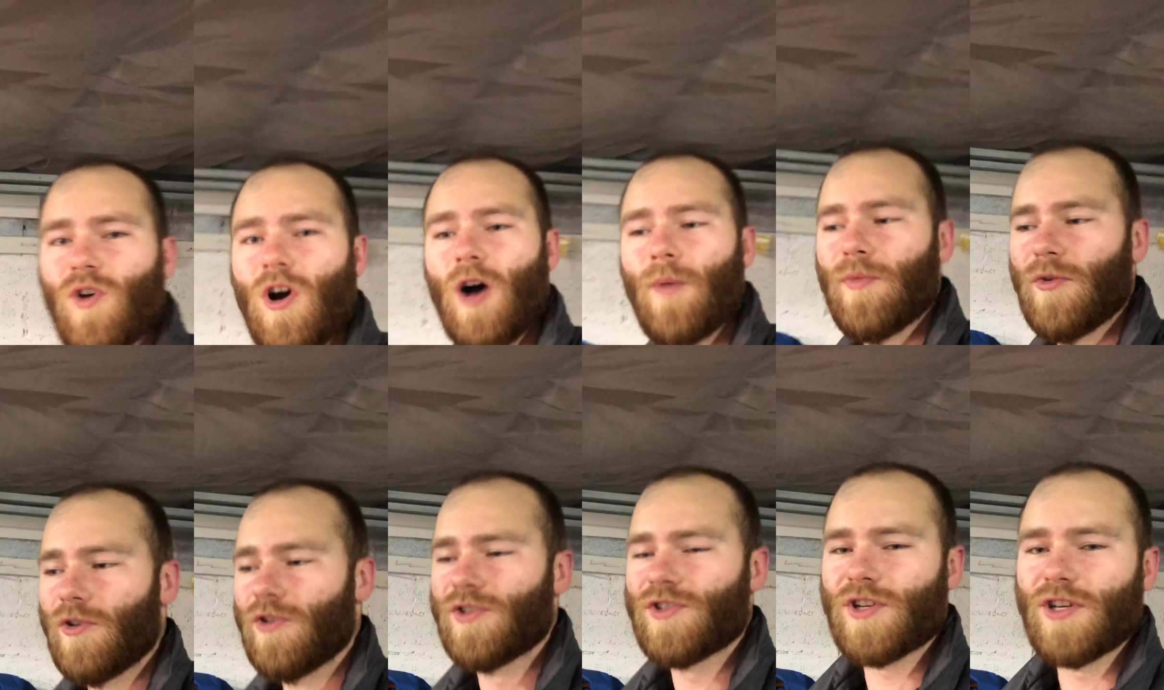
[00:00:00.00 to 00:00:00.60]

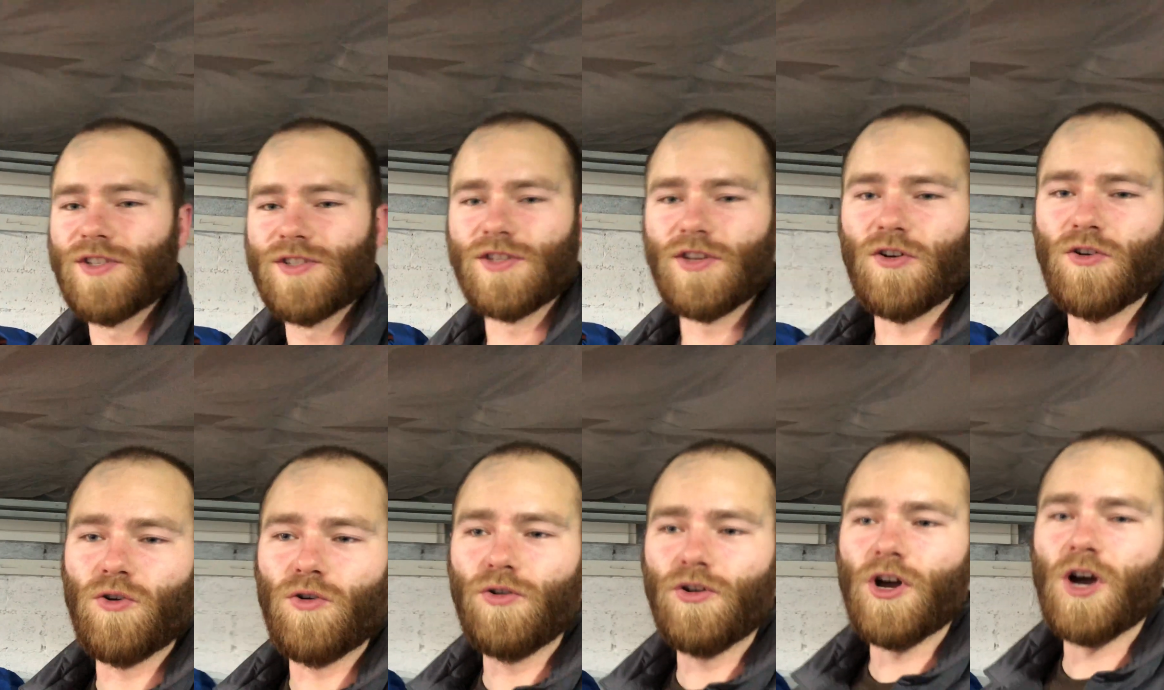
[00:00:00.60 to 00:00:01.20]
uppers because the
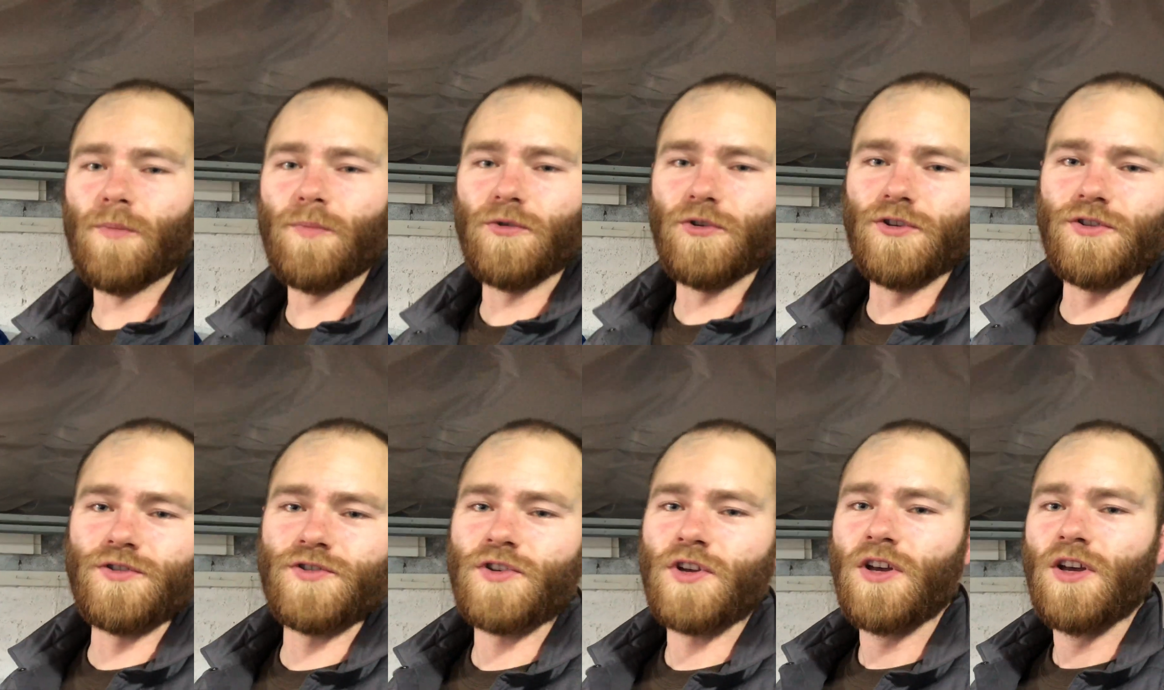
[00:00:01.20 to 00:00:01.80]
old
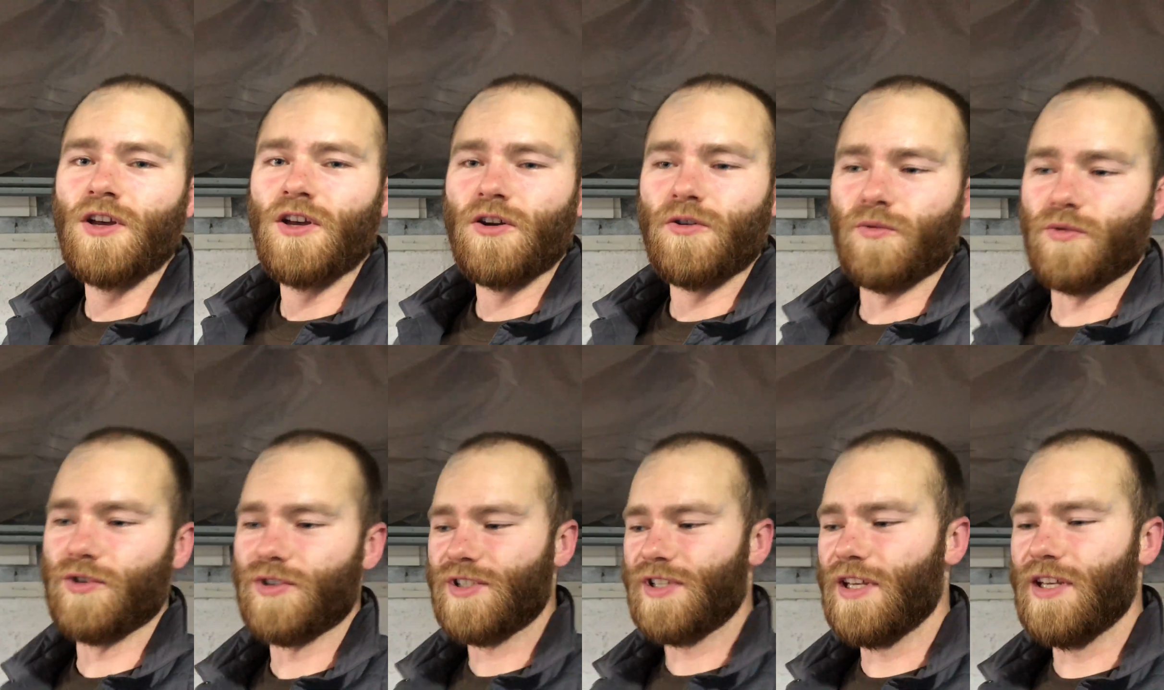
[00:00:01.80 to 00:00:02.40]
uppers
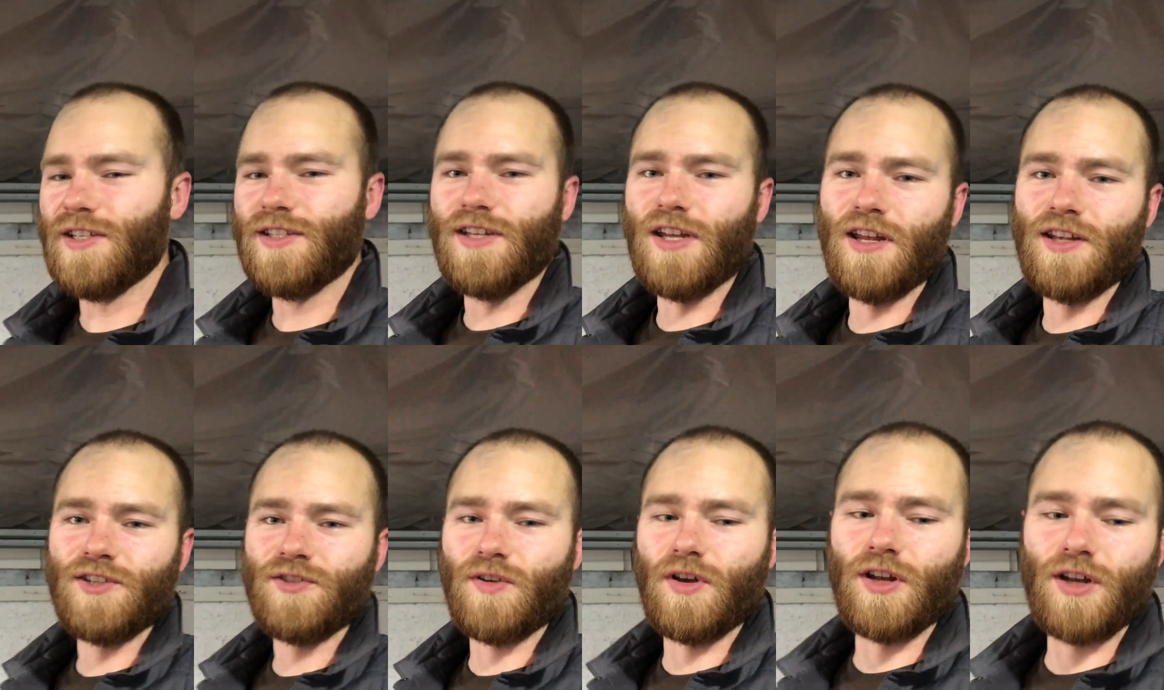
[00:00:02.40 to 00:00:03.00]
were seized
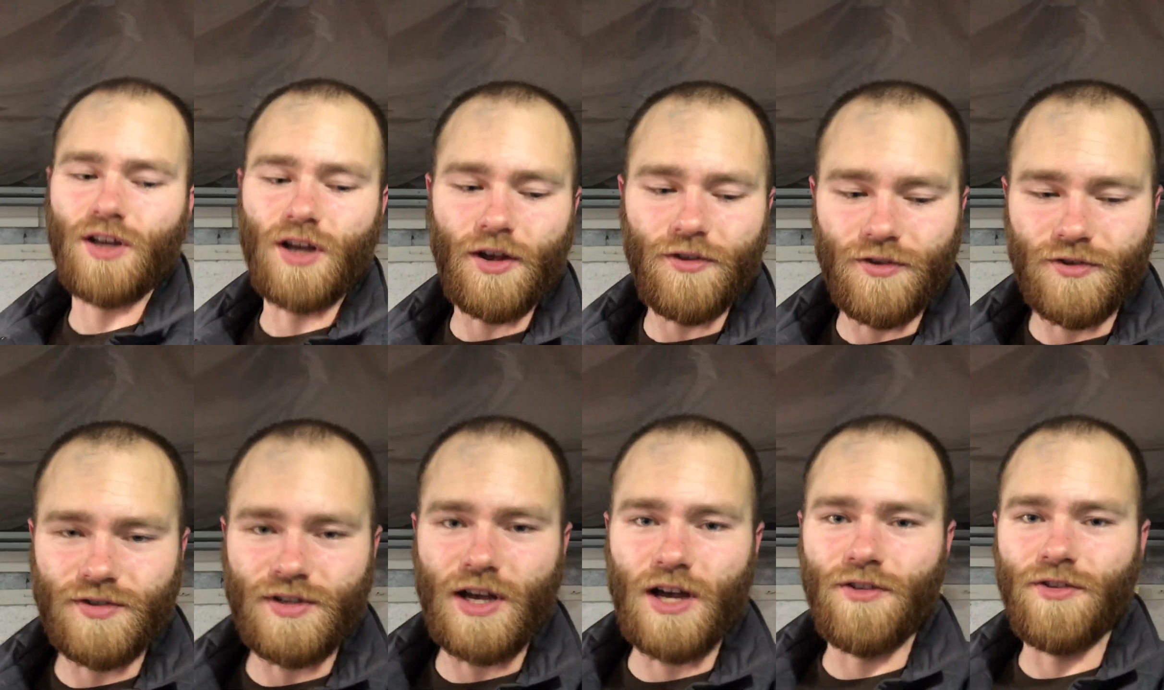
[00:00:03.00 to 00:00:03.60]
in, so I had to cut
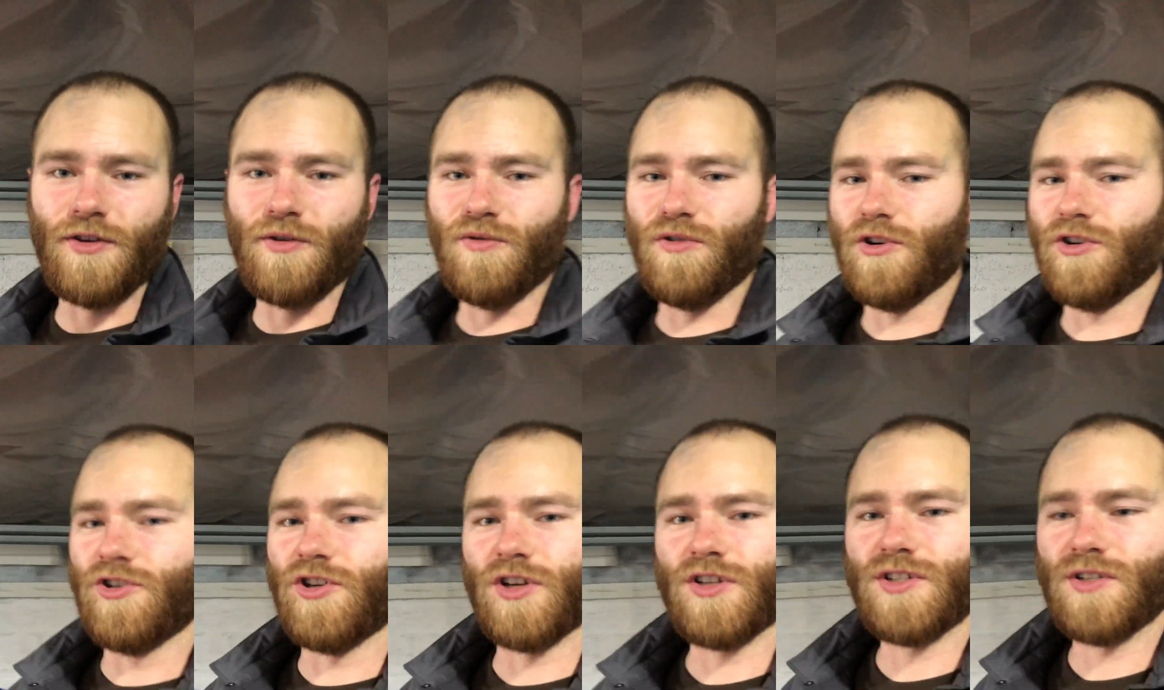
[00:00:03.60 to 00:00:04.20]
those out that were
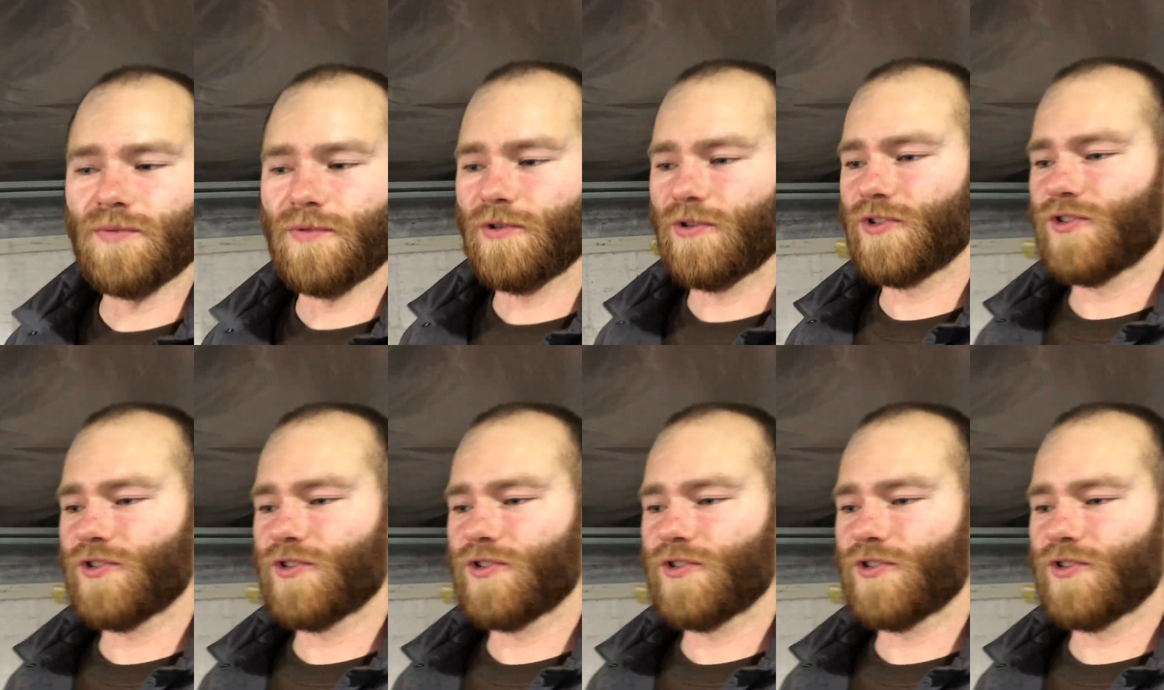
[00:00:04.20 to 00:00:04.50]
adjustable.